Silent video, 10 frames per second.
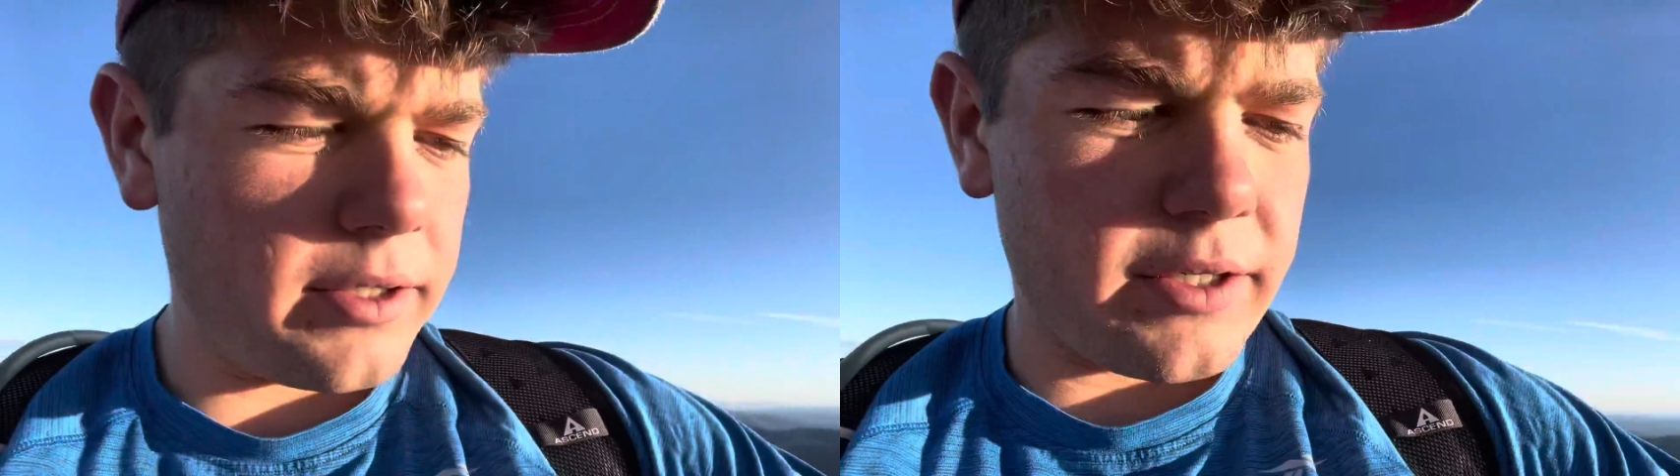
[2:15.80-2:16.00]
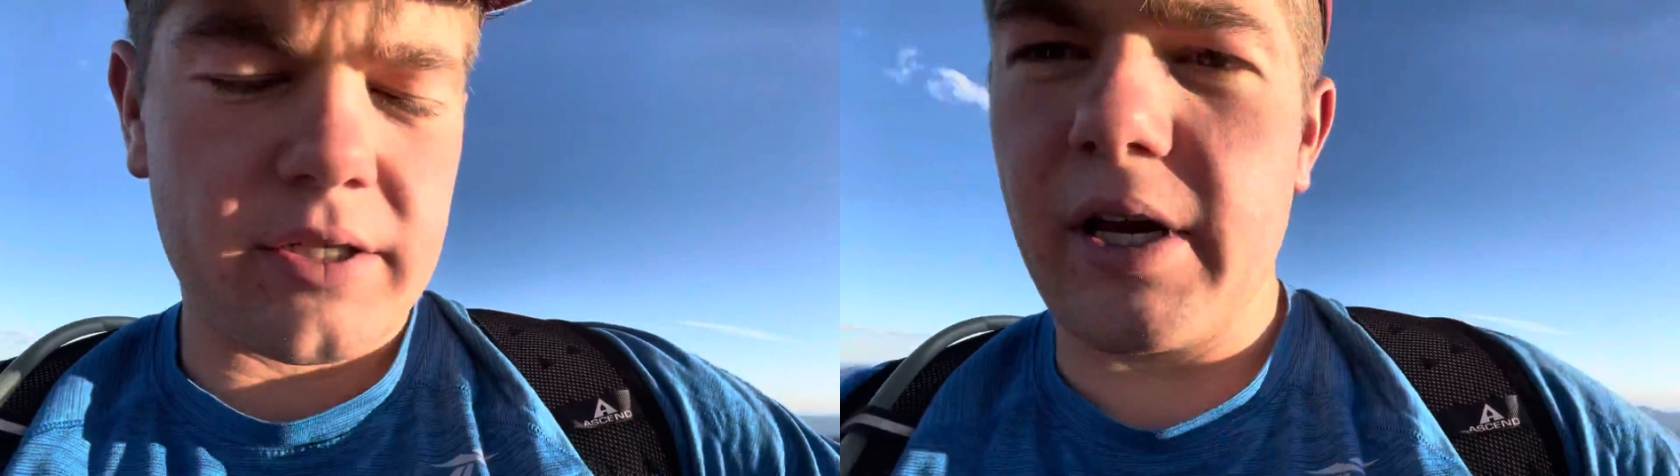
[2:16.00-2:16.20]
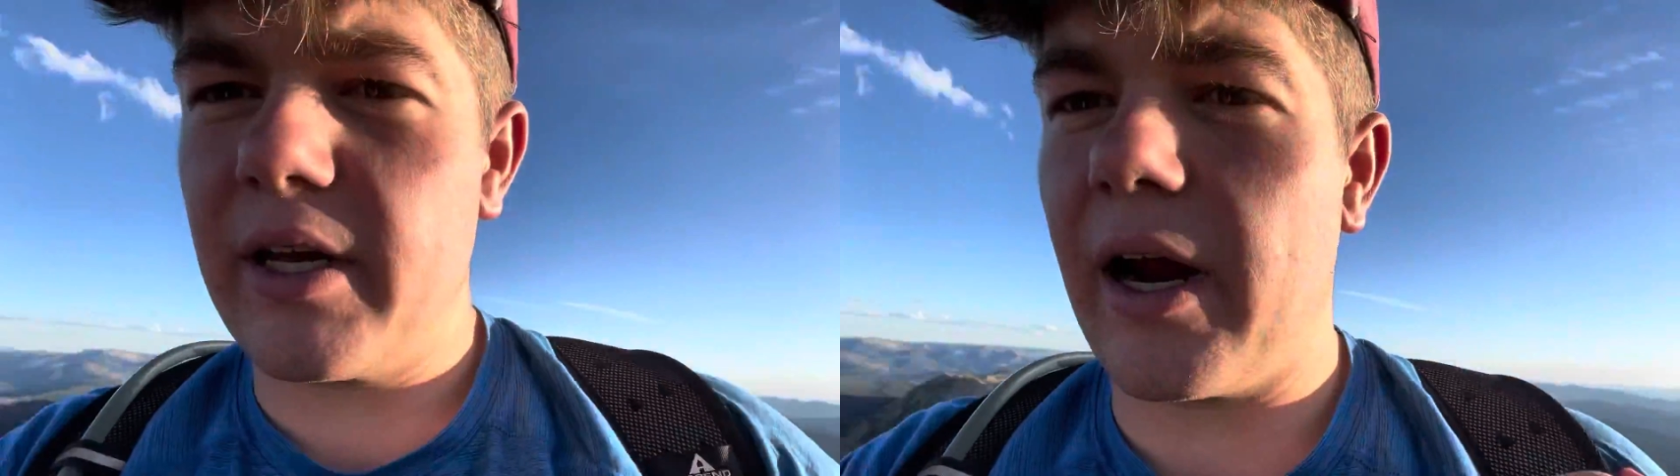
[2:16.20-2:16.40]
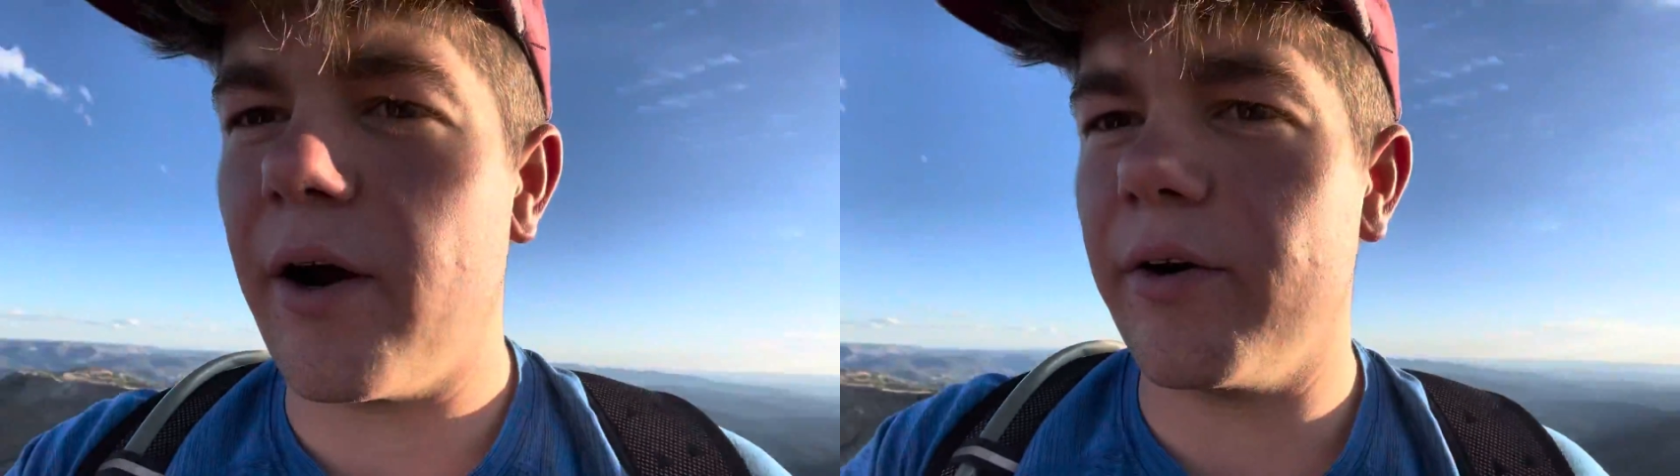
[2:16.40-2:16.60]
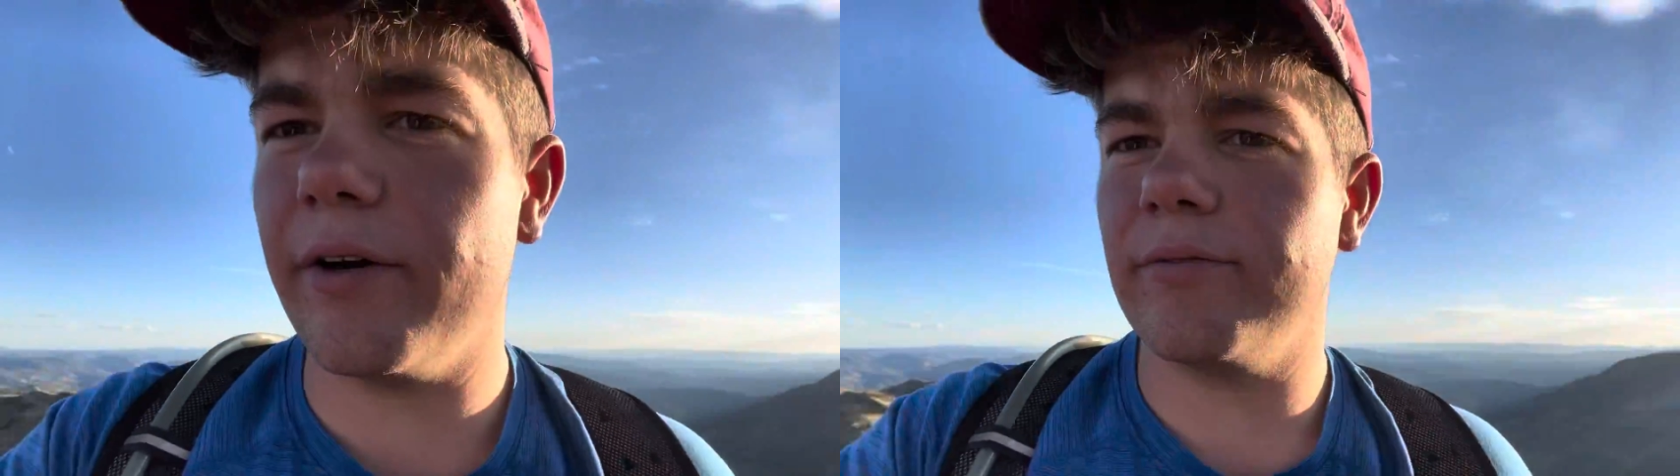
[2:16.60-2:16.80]
took us like an
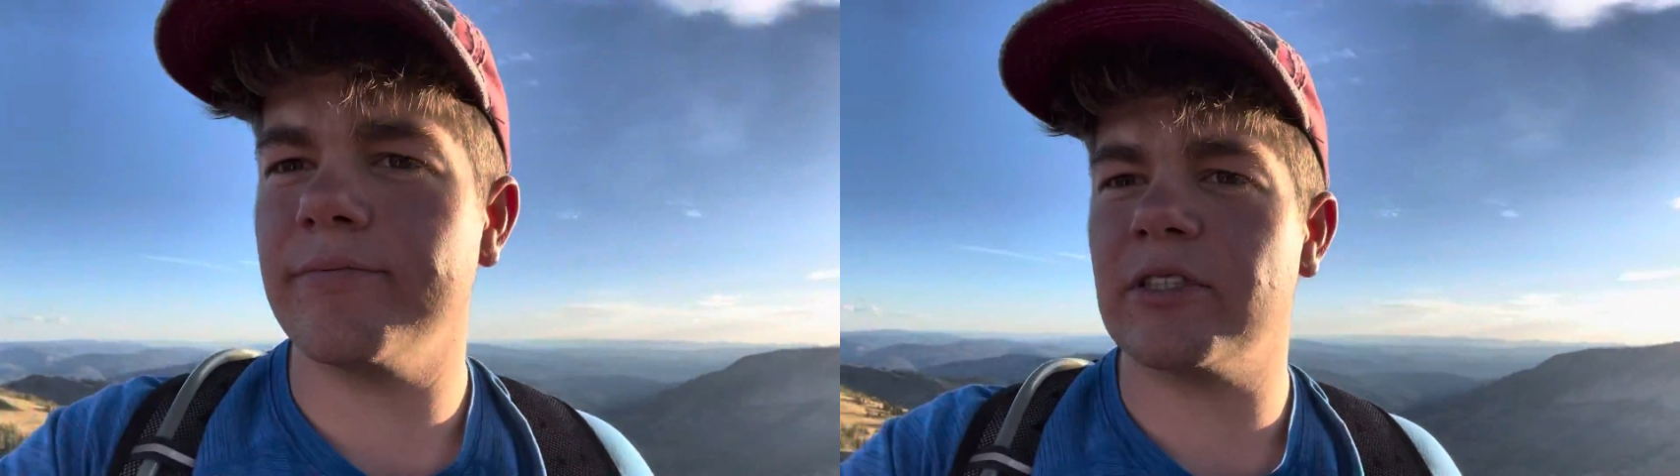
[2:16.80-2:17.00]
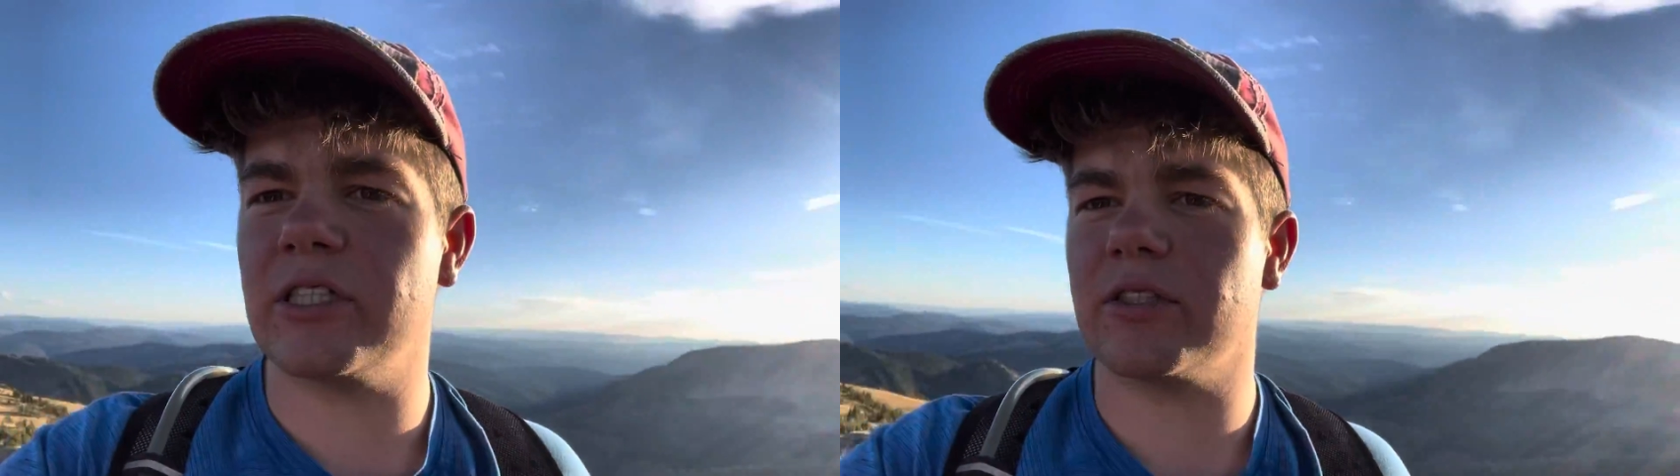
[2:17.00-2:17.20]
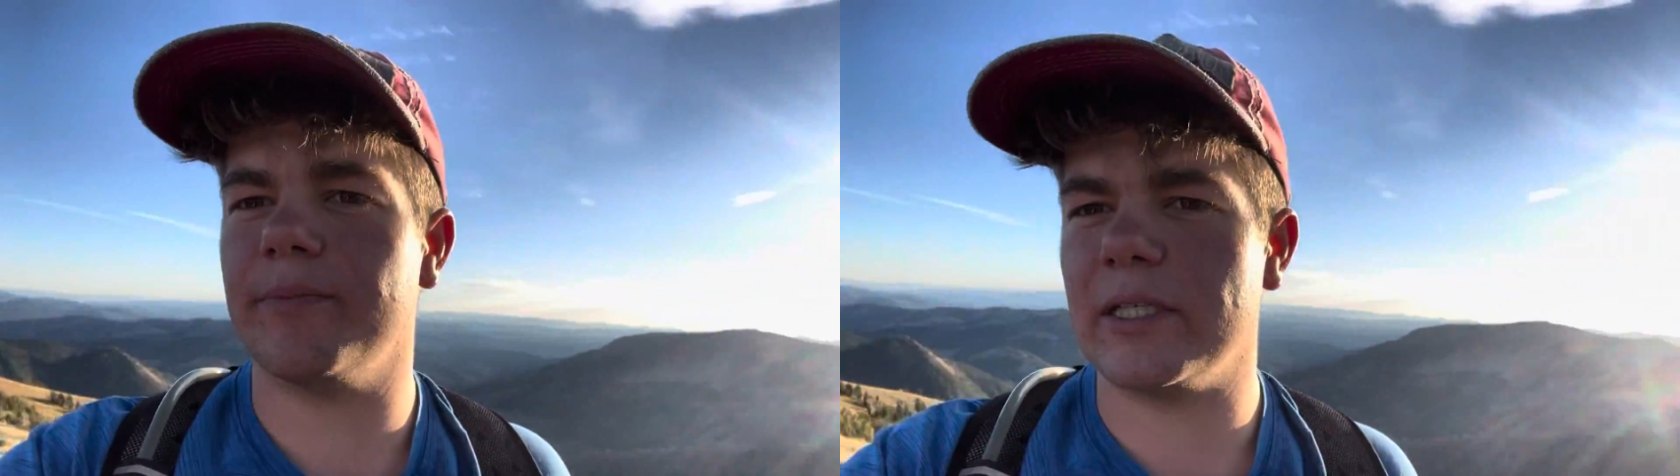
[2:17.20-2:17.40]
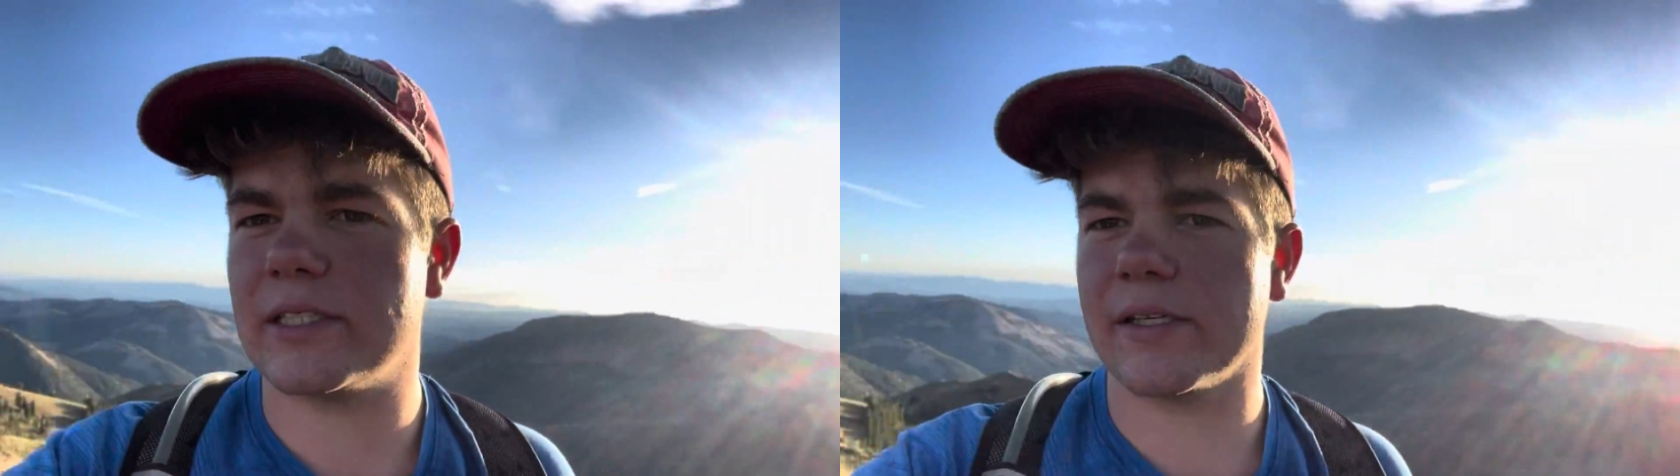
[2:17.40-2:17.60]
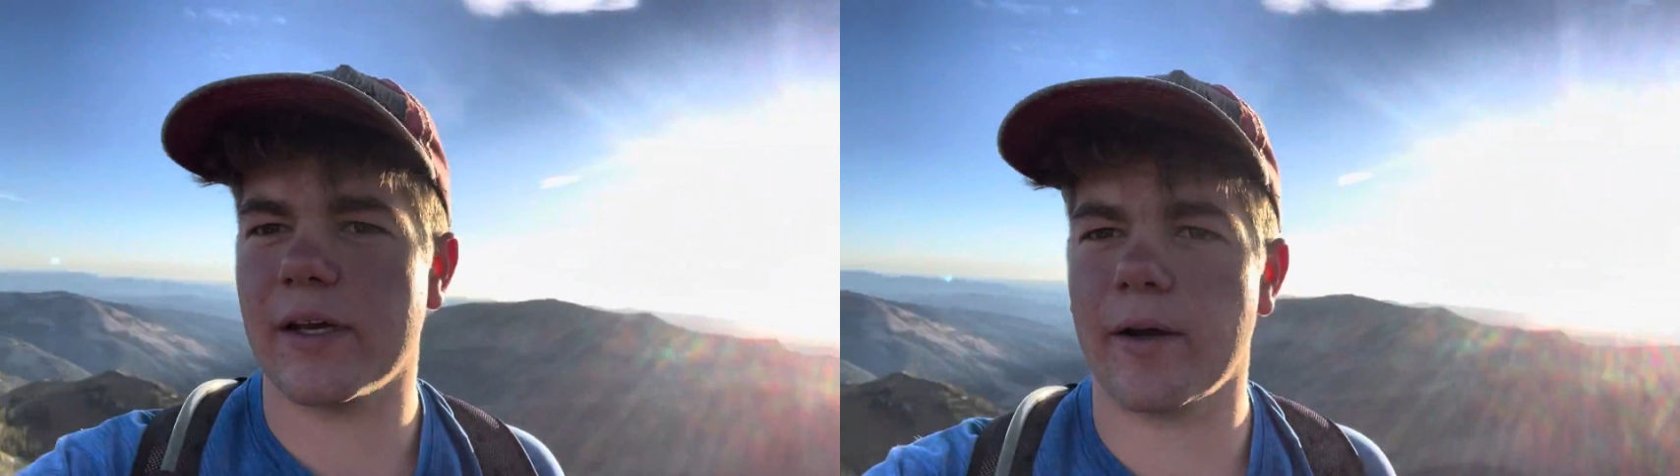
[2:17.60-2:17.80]
hour and six minutes
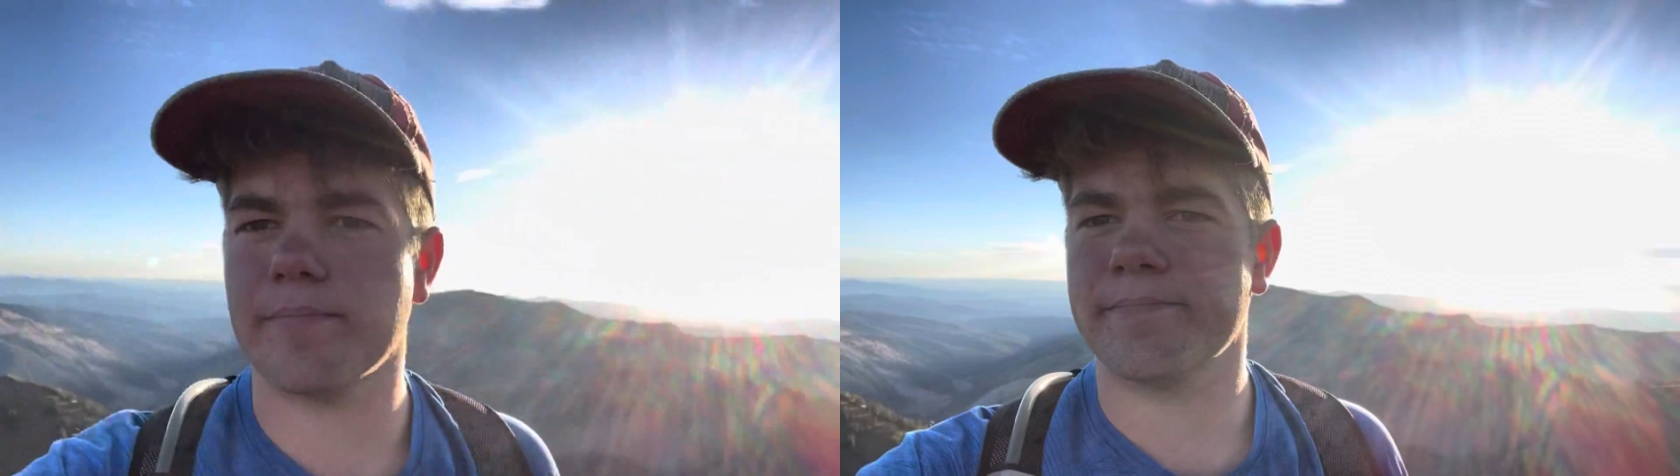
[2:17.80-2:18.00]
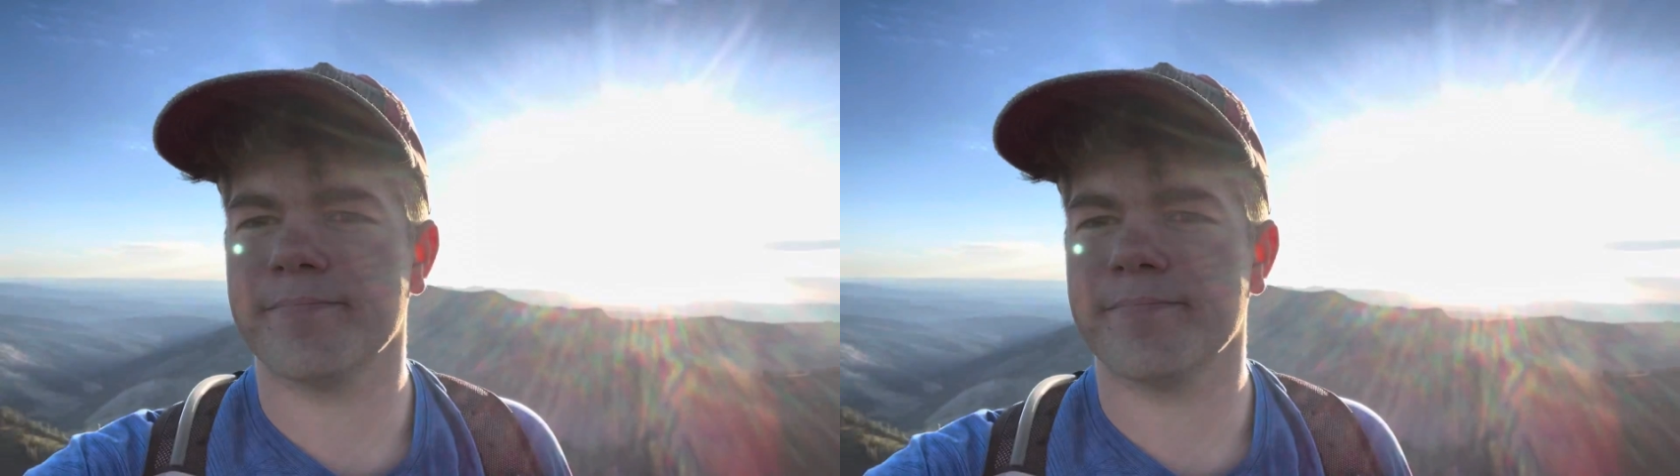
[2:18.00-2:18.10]
to get up.